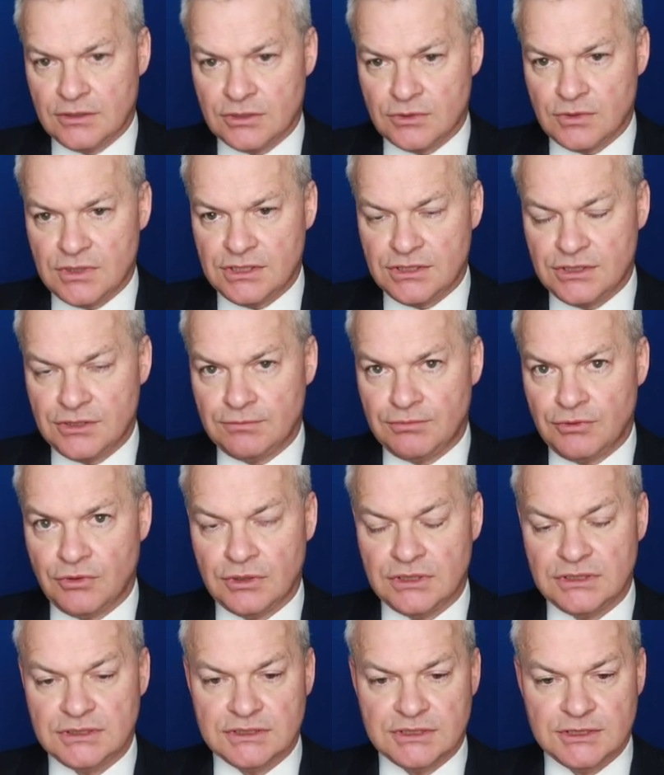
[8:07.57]
22
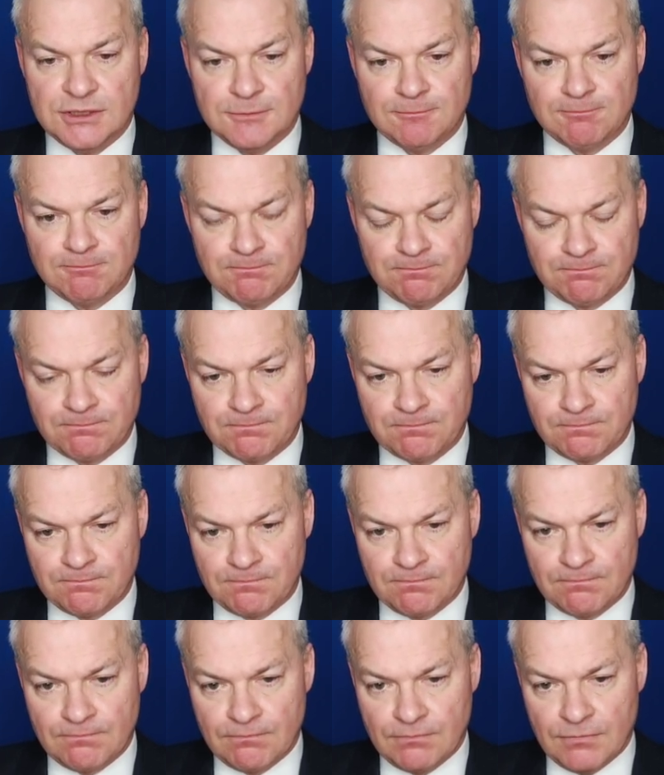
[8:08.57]
points.
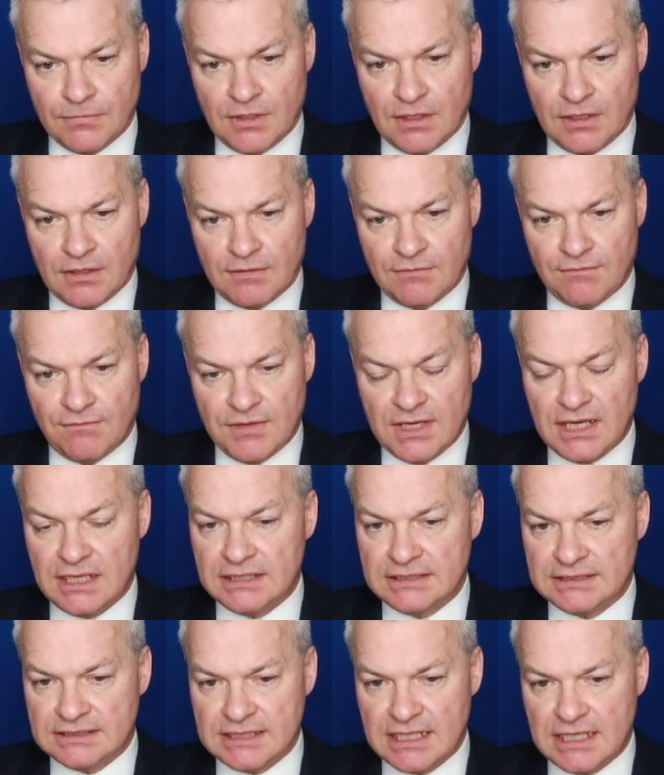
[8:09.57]

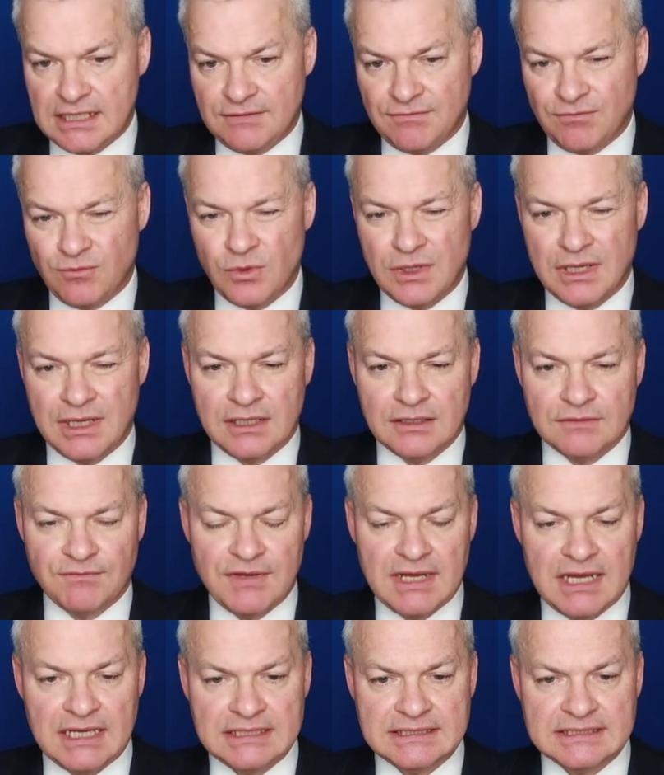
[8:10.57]
Fairly safe. Well,
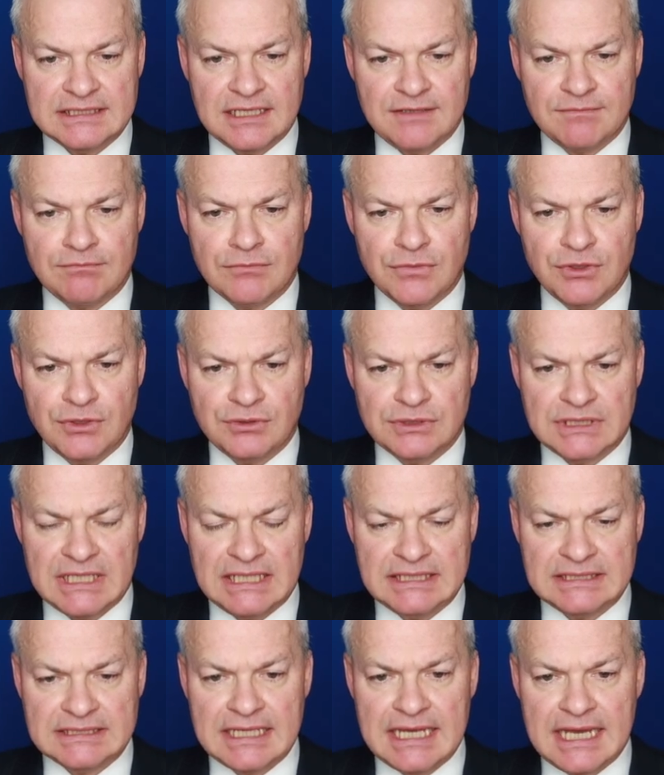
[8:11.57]
fairly safe. Moo
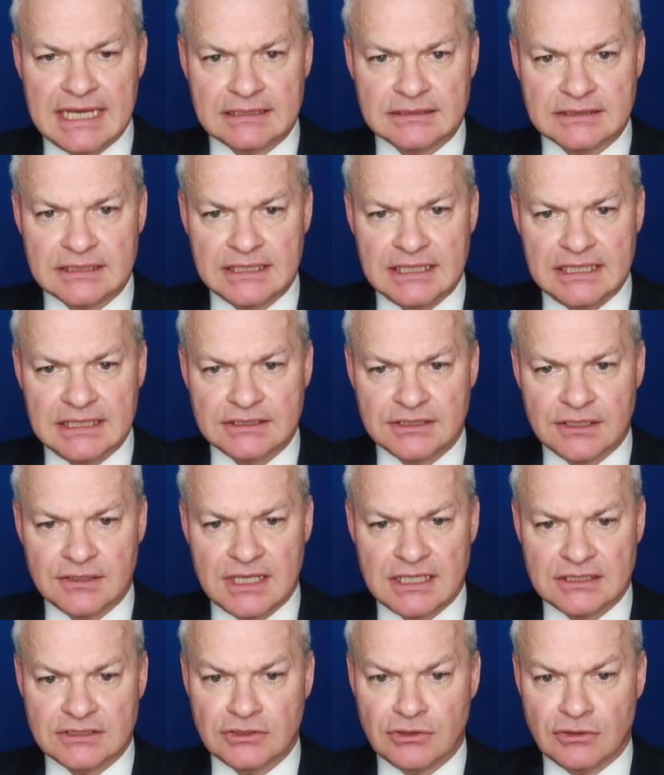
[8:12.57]
takes an A and an E, so
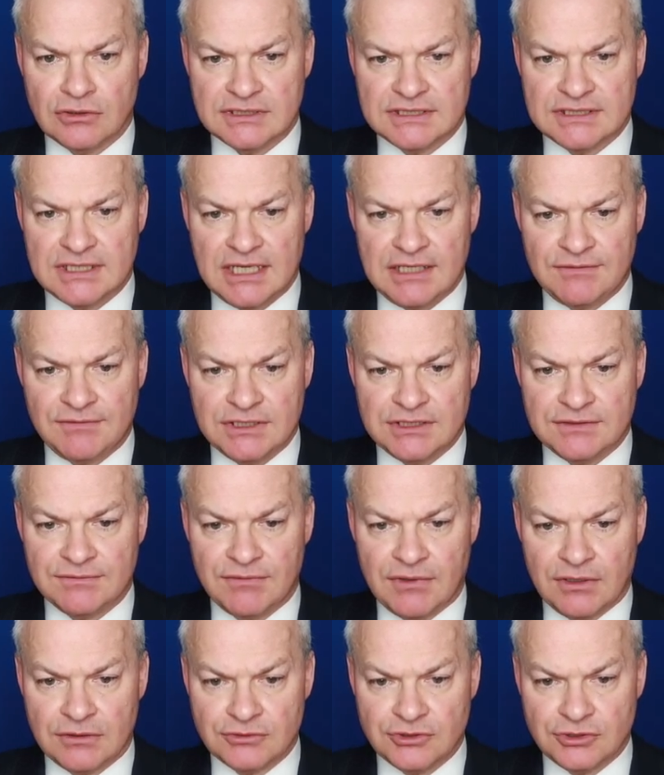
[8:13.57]
that's not safe. It's
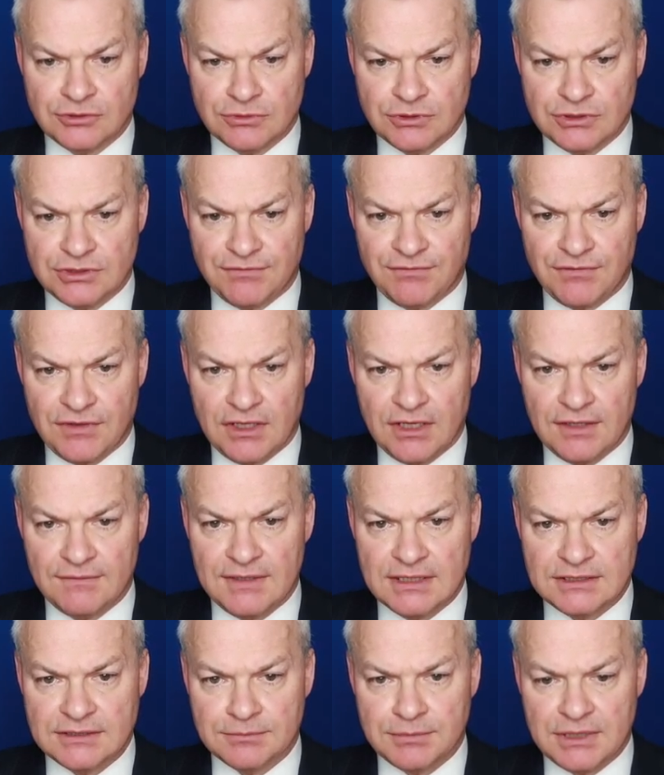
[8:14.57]
vulnerable to
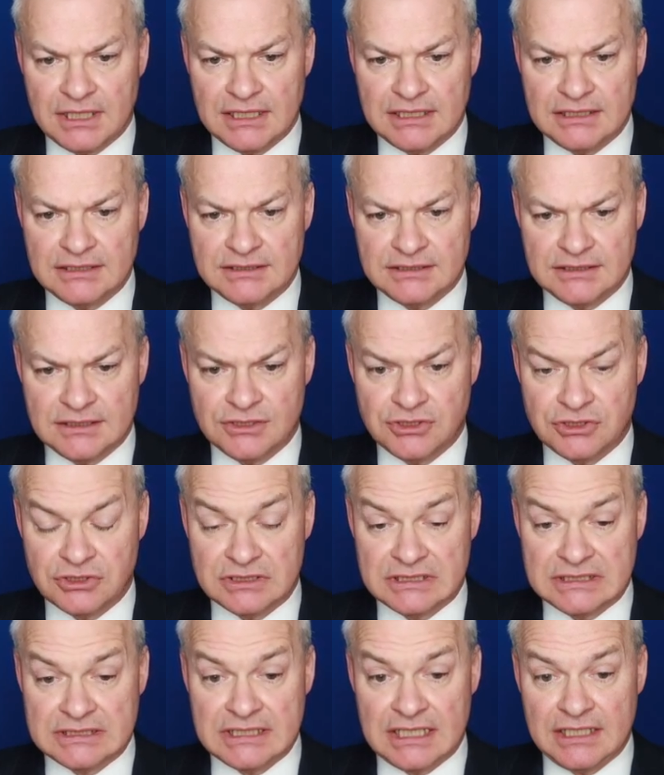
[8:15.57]
five-letter plays. It's
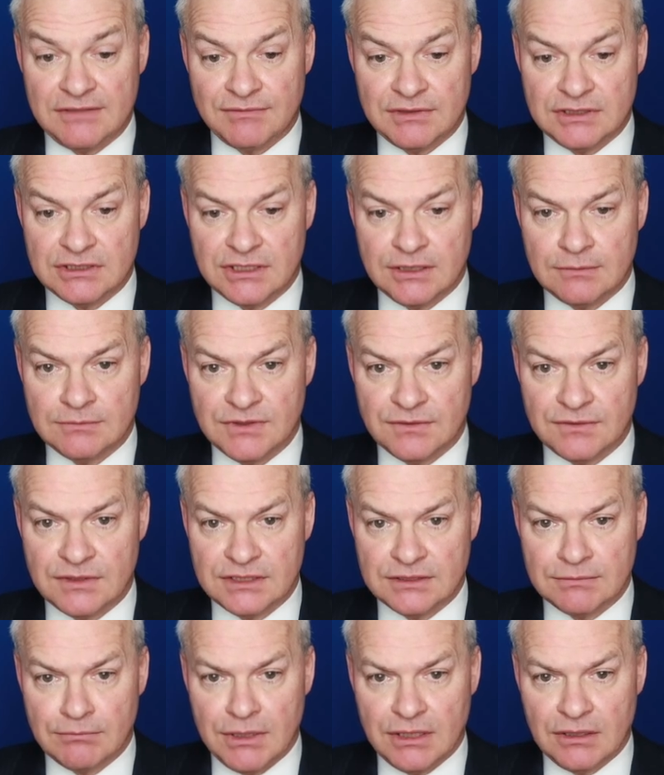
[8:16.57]
just safe in terms of
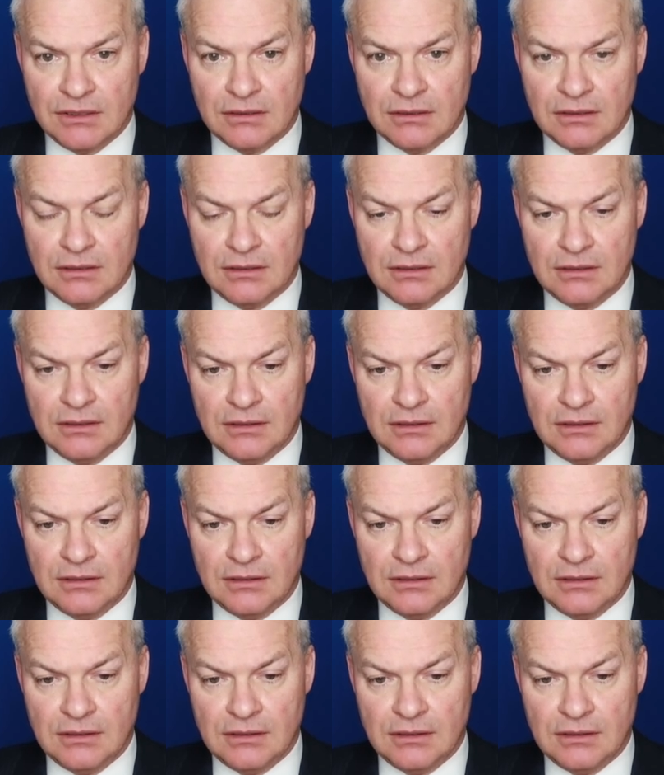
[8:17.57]
this middle